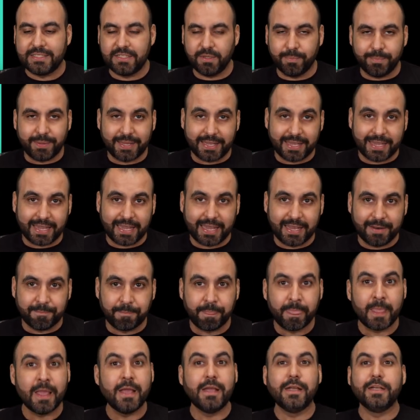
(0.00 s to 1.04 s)
to begin.
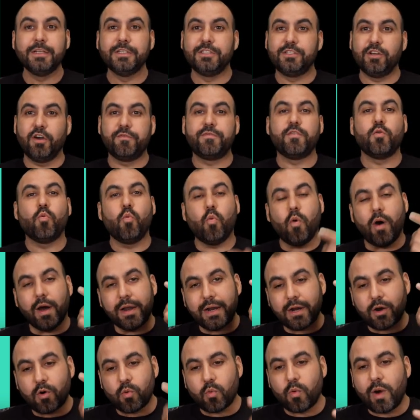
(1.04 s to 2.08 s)
So if you
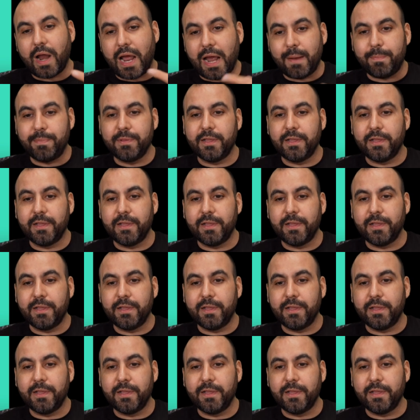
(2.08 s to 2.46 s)
want to grab